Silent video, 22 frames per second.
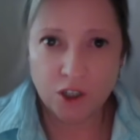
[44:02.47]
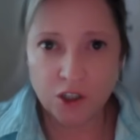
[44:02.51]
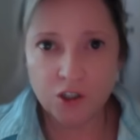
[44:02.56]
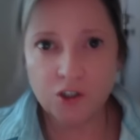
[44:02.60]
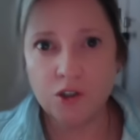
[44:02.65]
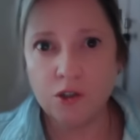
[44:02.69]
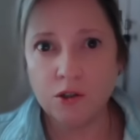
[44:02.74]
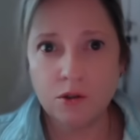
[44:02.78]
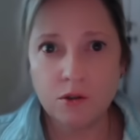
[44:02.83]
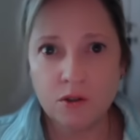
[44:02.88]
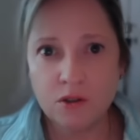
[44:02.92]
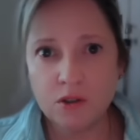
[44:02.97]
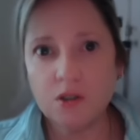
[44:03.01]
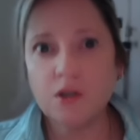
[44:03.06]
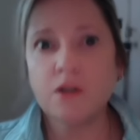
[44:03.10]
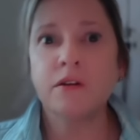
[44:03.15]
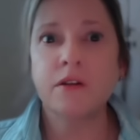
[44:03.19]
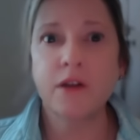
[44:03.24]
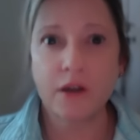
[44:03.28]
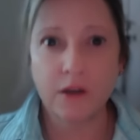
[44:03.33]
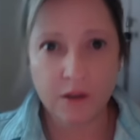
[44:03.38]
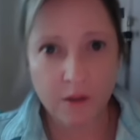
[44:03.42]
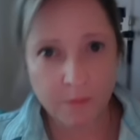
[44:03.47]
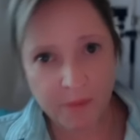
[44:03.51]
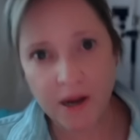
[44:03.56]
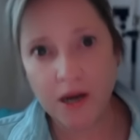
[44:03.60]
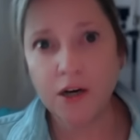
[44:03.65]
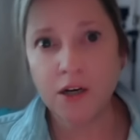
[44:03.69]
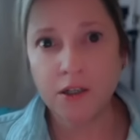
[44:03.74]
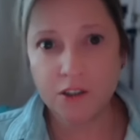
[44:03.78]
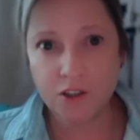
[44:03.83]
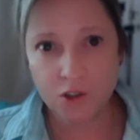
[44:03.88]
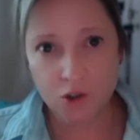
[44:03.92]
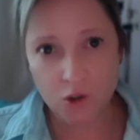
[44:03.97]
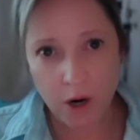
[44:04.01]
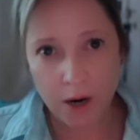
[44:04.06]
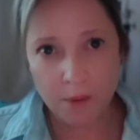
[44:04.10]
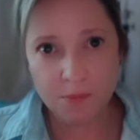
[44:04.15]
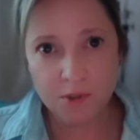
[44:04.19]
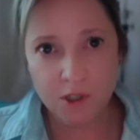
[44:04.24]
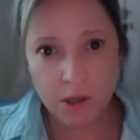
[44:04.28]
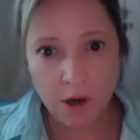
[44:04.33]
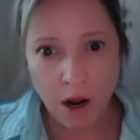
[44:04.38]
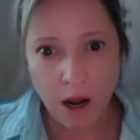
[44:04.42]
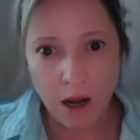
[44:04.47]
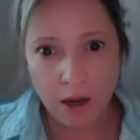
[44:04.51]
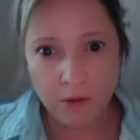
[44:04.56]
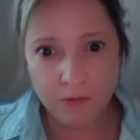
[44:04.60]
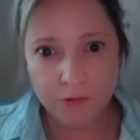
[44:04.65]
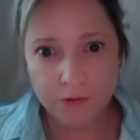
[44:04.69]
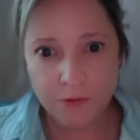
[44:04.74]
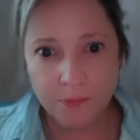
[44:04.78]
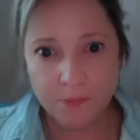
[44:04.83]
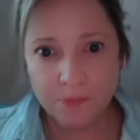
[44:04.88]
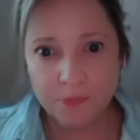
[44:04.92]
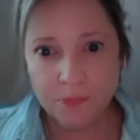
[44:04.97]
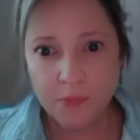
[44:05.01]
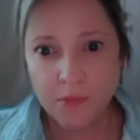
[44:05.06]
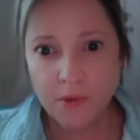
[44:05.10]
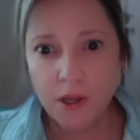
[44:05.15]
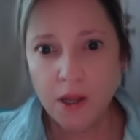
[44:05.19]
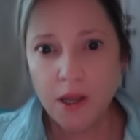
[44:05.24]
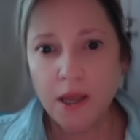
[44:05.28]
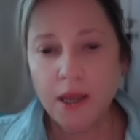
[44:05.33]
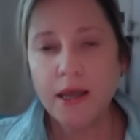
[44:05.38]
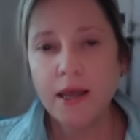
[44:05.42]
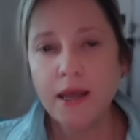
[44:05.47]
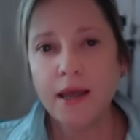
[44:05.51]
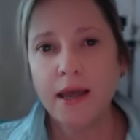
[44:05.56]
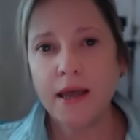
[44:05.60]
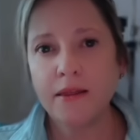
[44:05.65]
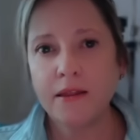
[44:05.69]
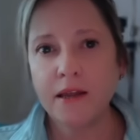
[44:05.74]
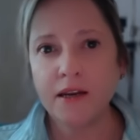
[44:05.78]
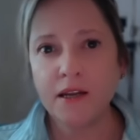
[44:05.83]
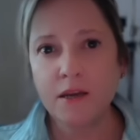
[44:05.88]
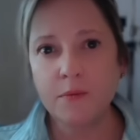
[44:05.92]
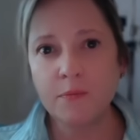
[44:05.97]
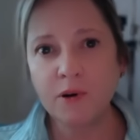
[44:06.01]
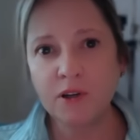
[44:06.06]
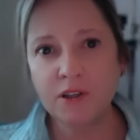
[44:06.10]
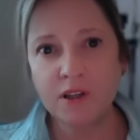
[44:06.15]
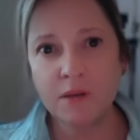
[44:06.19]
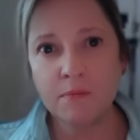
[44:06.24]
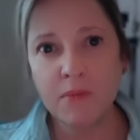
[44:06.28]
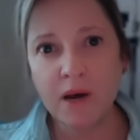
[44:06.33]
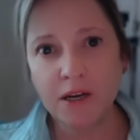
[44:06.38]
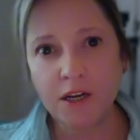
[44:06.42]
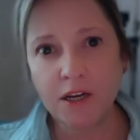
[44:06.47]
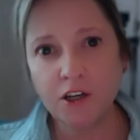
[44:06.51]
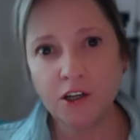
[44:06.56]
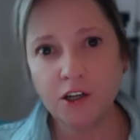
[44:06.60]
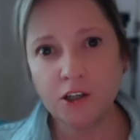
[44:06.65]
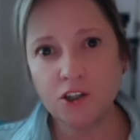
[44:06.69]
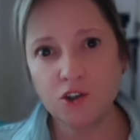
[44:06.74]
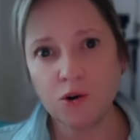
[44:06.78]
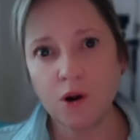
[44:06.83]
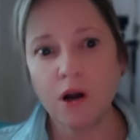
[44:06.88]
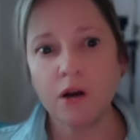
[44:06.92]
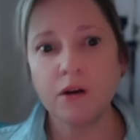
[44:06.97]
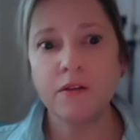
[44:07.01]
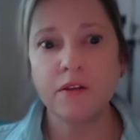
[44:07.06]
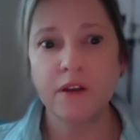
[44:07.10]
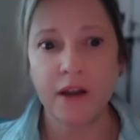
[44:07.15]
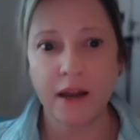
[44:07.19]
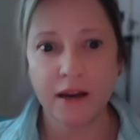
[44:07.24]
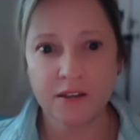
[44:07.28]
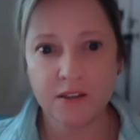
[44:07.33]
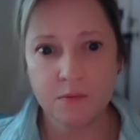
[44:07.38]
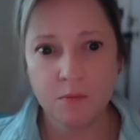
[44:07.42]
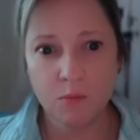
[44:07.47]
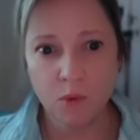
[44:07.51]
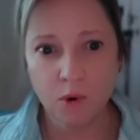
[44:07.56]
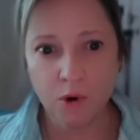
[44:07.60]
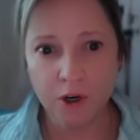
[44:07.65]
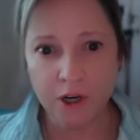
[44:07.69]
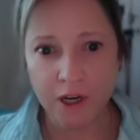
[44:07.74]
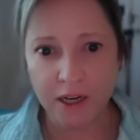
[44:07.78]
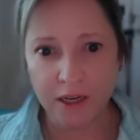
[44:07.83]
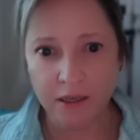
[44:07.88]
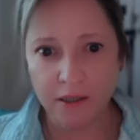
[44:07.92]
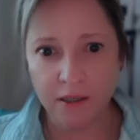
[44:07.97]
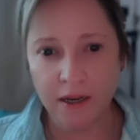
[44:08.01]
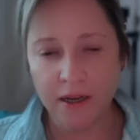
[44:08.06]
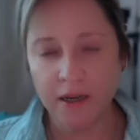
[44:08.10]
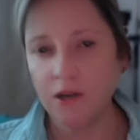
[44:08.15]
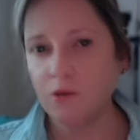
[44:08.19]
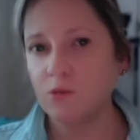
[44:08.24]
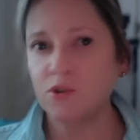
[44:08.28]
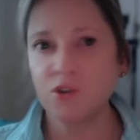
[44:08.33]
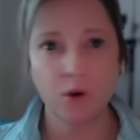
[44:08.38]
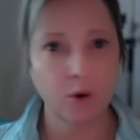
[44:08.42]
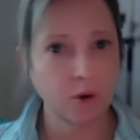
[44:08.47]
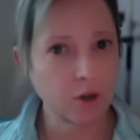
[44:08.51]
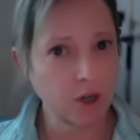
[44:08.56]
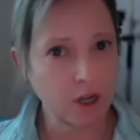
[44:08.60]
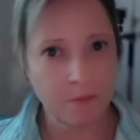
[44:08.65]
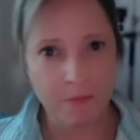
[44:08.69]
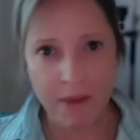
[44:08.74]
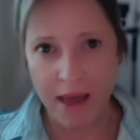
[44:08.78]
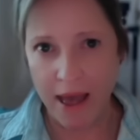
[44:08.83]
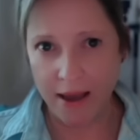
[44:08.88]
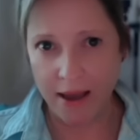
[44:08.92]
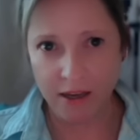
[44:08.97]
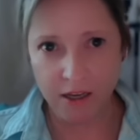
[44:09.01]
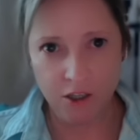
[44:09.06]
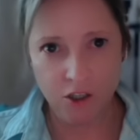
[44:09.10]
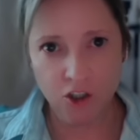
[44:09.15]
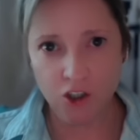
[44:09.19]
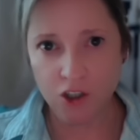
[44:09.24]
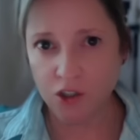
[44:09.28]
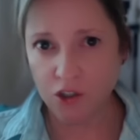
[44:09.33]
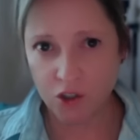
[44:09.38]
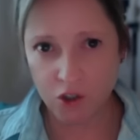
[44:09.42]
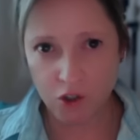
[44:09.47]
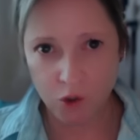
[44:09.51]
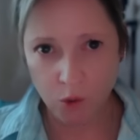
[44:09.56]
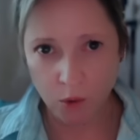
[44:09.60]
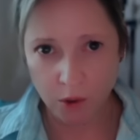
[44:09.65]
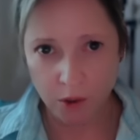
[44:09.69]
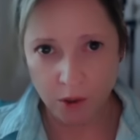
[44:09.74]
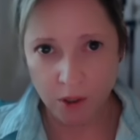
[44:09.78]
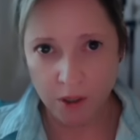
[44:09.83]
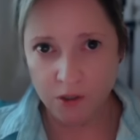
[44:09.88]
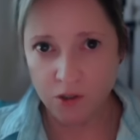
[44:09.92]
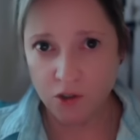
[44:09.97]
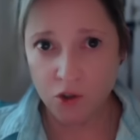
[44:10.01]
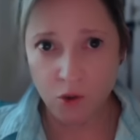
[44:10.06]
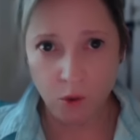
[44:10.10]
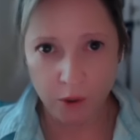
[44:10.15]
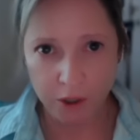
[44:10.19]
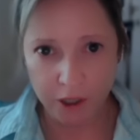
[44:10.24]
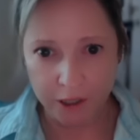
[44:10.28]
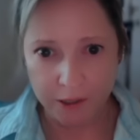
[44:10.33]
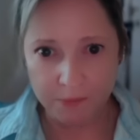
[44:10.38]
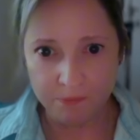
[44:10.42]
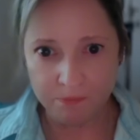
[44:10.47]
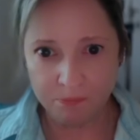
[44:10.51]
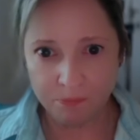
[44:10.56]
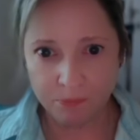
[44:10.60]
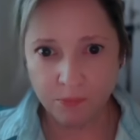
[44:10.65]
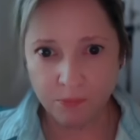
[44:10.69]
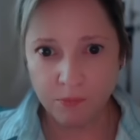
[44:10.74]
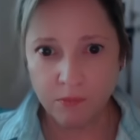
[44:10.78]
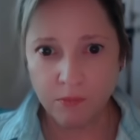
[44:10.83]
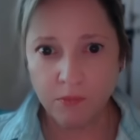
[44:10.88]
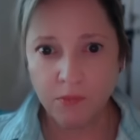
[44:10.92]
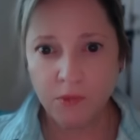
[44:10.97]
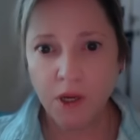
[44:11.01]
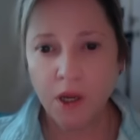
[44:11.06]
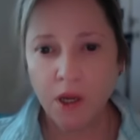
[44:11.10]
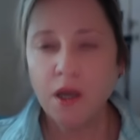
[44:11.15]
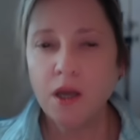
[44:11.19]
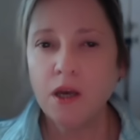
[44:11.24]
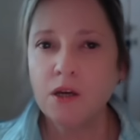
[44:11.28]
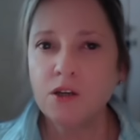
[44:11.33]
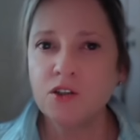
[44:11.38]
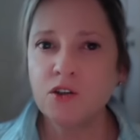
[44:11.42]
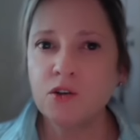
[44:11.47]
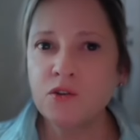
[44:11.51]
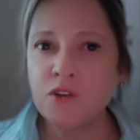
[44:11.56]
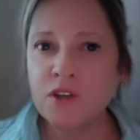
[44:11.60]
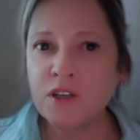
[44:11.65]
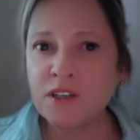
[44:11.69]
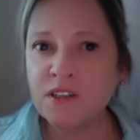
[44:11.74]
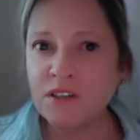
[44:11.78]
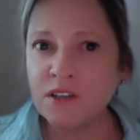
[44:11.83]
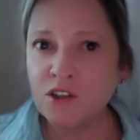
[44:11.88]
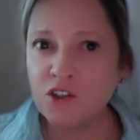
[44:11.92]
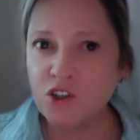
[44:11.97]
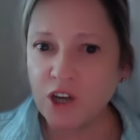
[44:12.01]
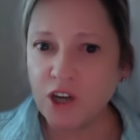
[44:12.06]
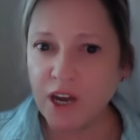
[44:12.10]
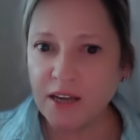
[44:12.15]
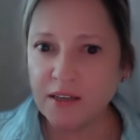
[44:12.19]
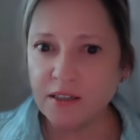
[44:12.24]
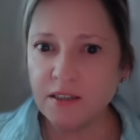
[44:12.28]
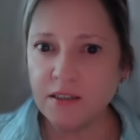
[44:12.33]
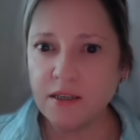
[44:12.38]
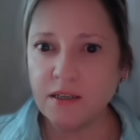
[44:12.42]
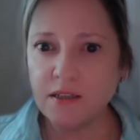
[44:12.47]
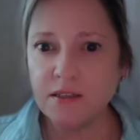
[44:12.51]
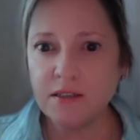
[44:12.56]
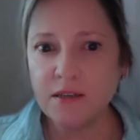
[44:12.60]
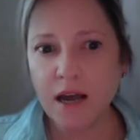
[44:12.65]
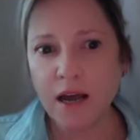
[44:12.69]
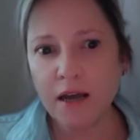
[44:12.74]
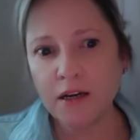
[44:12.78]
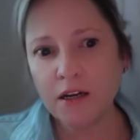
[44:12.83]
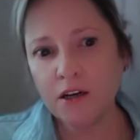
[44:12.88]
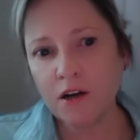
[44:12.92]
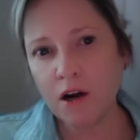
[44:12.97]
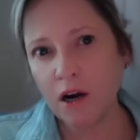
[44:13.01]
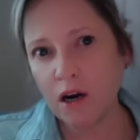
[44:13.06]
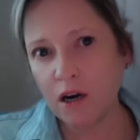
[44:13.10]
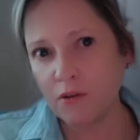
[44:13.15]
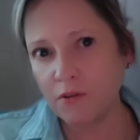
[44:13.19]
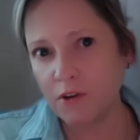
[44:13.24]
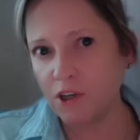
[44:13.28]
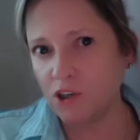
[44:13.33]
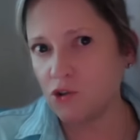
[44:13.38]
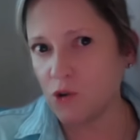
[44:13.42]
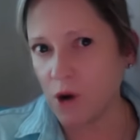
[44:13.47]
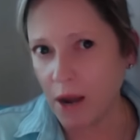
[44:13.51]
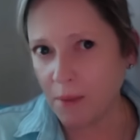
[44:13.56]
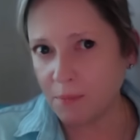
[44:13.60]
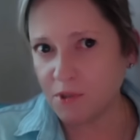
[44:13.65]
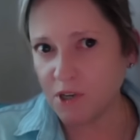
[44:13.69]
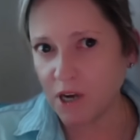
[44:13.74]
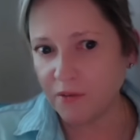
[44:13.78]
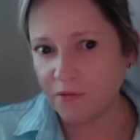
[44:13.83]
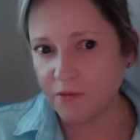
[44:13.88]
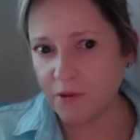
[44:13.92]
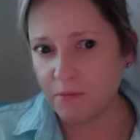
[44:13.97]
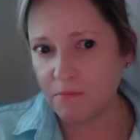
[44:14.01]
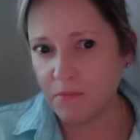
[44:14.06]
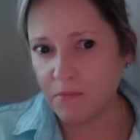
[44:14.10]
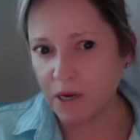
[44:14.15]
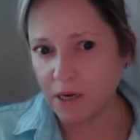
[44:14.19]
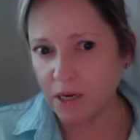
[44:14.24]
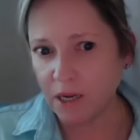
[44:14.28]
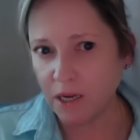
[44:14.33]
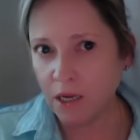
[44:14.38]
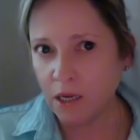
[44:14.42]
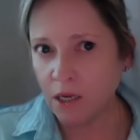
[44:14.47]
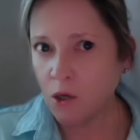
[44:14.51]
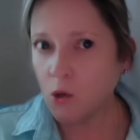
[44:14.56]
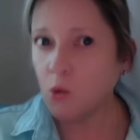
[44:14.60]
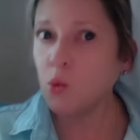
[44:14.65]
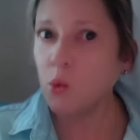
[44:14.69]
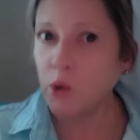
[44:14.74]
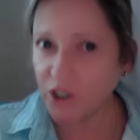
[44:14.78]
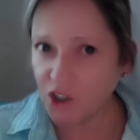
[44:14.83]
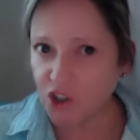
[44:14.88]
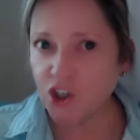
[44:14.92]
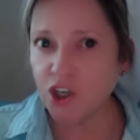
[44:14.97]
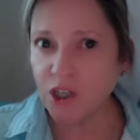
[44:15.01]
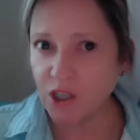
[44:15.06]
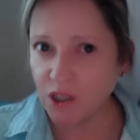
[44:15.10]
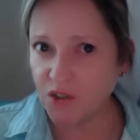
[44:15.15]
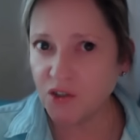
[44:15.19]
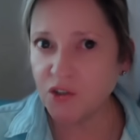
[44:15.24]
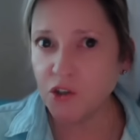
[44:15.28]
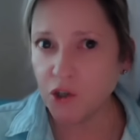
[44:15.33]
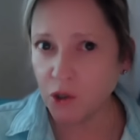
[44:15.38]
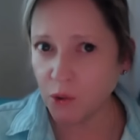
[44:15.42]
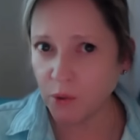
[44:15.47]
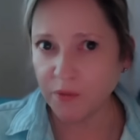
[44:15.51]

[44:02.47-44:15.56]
deduced that the parents dropped it off. And then he put the money in her trunk the next morning, and it was already packaged and sorted. So this suggests that Donna and Harvey dropped off the money, which is new